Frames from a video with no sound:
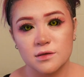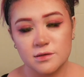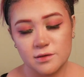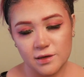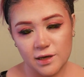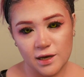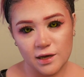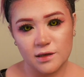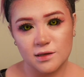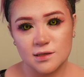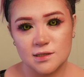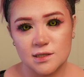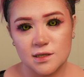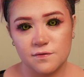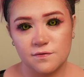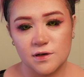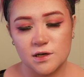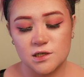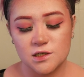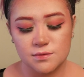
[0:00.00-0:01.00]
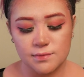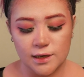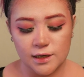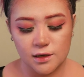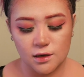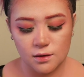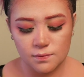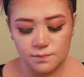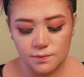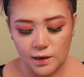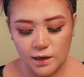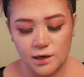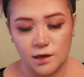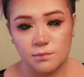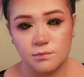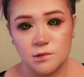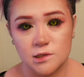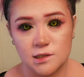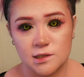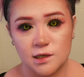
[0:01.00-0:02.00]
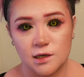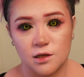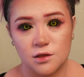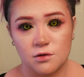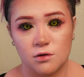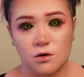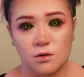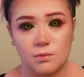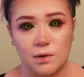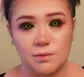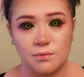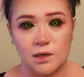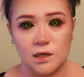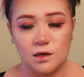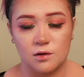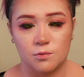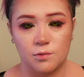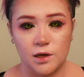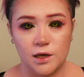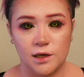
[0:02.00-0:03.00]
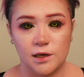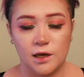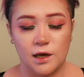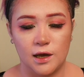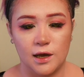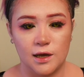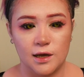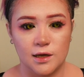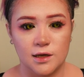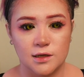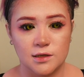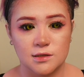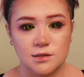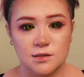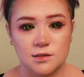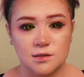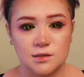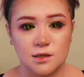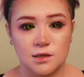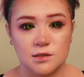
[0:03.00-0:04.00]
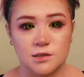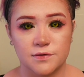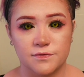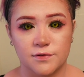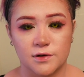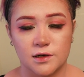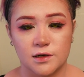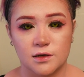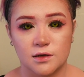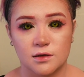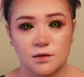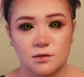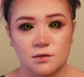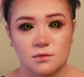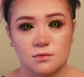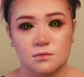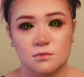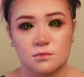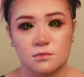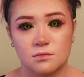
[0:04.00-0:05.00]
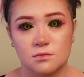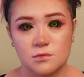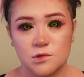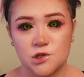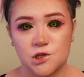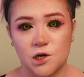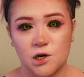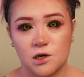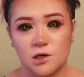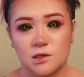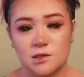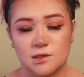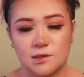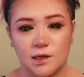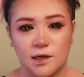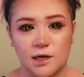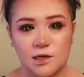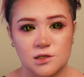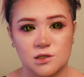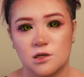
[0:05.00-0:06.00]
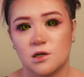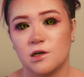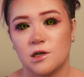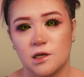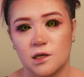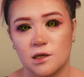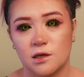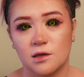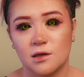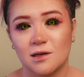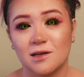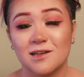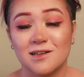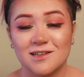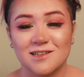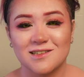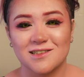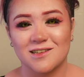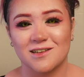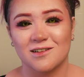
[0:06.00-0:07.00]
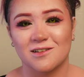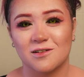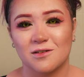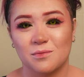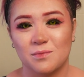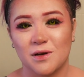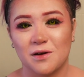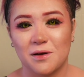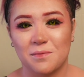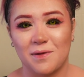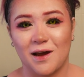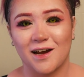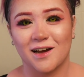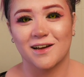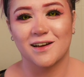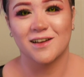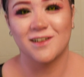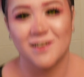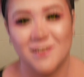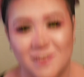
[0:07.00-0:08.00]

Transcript: So yeah, this is the finished makeup, and I'm just gonna throw on my Mina wig and a different shirt slash hoodie. So be right back.